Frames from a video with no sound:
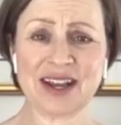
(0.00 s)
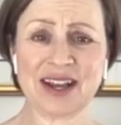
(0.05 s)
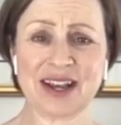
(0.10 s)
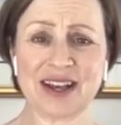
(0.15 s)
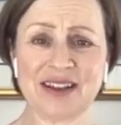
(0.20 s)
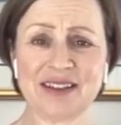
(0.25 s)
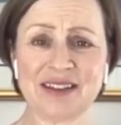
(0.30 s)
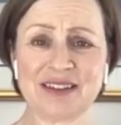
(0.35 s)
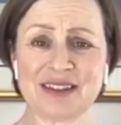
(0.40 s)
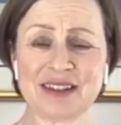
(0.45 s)

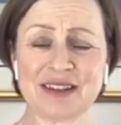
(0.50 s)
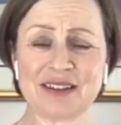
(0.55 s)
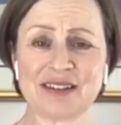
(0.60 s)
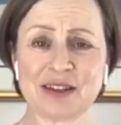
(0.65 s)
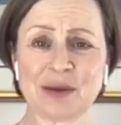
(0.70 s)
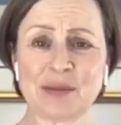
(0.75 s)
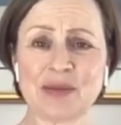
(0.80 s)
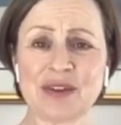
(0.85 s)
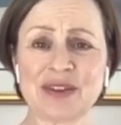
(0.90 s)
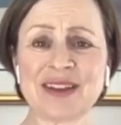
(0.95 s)
is
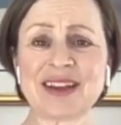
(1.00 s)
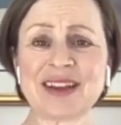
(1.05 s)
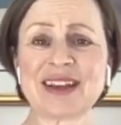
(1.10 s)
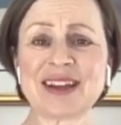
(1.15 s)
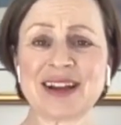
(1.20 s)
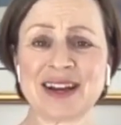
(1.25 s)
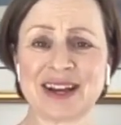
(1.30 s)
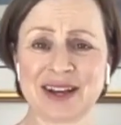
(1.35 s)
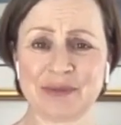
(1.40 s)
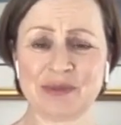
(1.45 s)
something that
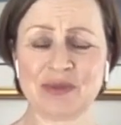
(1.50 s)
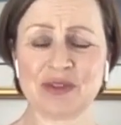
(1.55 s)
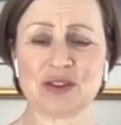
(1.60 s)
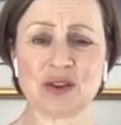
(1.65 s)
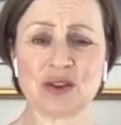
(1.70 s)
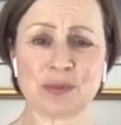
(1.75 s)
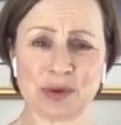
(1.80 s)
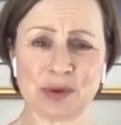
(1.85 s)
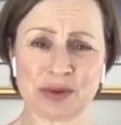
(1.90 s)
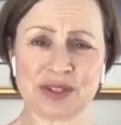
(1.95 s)
calms
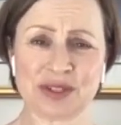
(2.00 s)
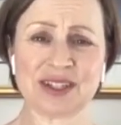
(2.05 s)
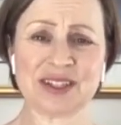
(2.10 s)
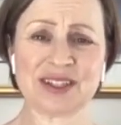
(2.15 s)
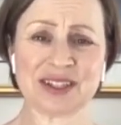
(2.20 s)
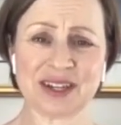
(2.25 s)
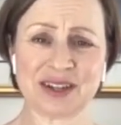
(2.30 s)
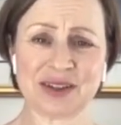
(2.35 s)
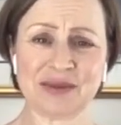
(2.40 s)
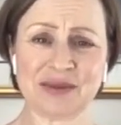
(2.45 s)
your body
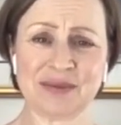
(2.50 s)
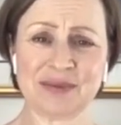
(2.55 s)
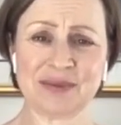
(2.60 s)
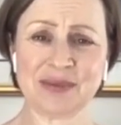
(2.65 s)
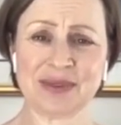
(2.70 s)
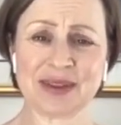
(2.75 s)
down.